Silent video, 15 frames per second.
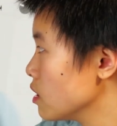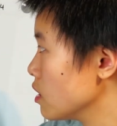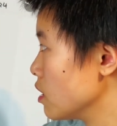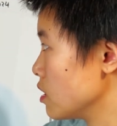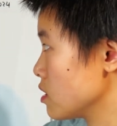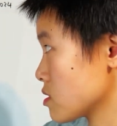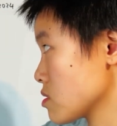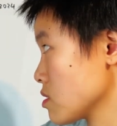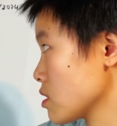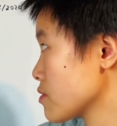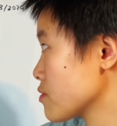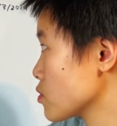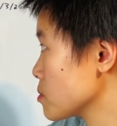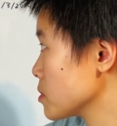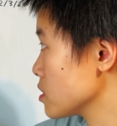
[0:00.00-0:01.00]
It's not a
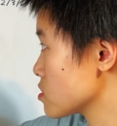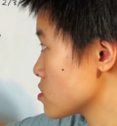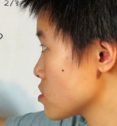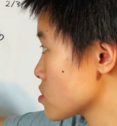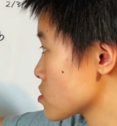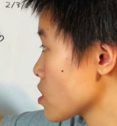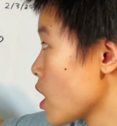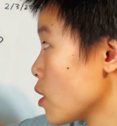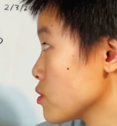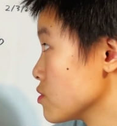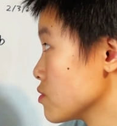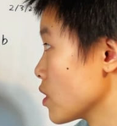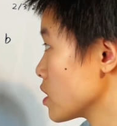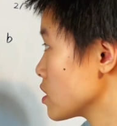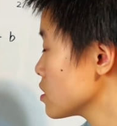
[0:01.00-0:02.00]
formula, it's just how you
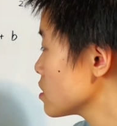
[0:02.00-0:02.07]
write